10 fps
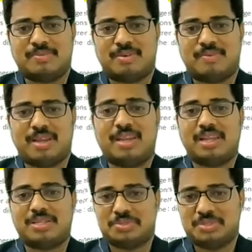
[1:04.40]
for final
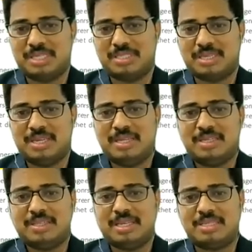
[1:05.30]
year students.
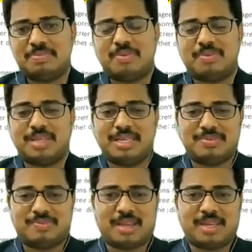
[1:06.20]
These,
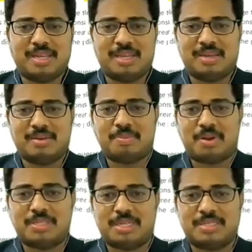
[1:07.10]
these final year
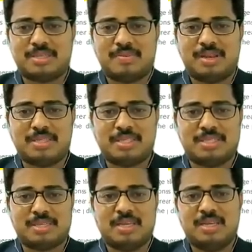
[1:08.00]
projects uh, will
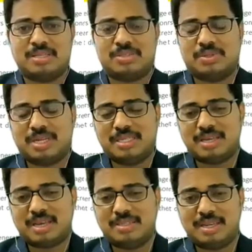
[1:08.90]
assist students uh,
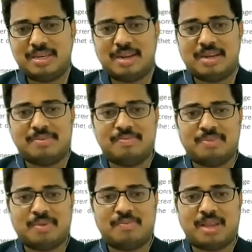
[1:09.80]
in their
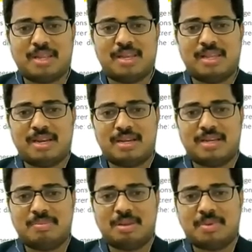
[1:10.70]
final year
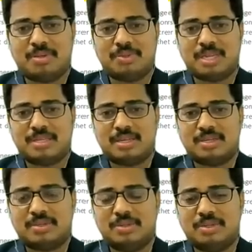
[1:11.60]
diploma to
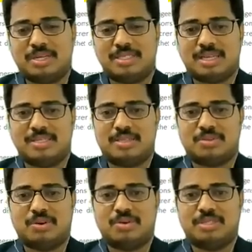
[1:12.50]
get good results
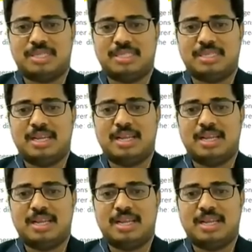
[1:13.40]
throughout it.